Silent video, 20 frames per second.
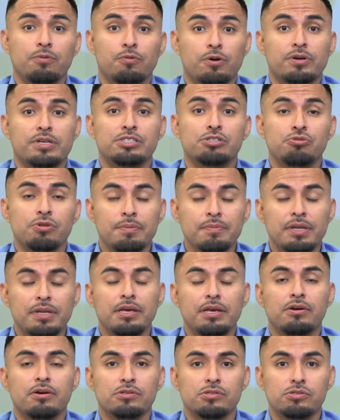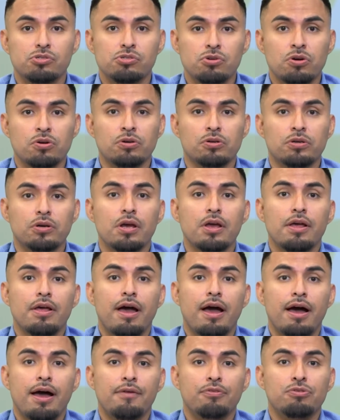We're extremely concerned
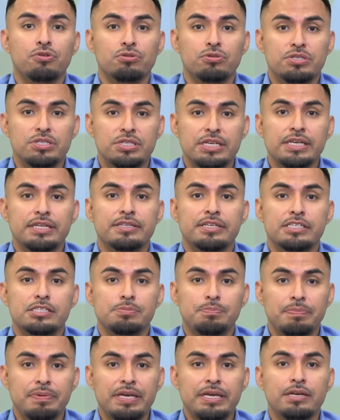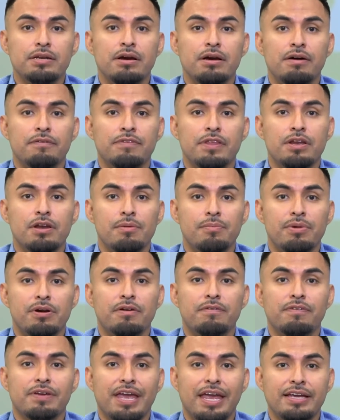to see the speed of the
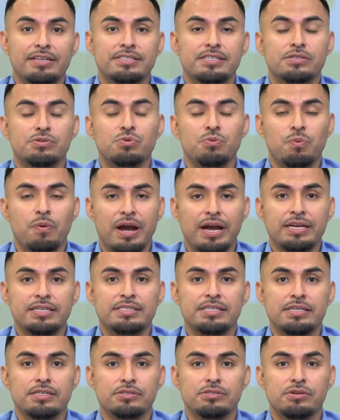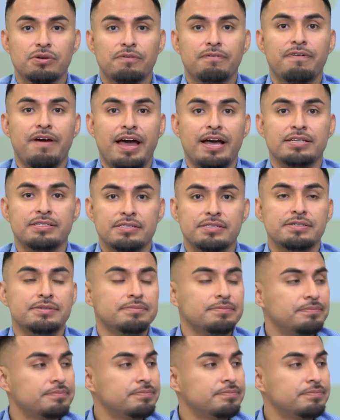number of cases rising so fast.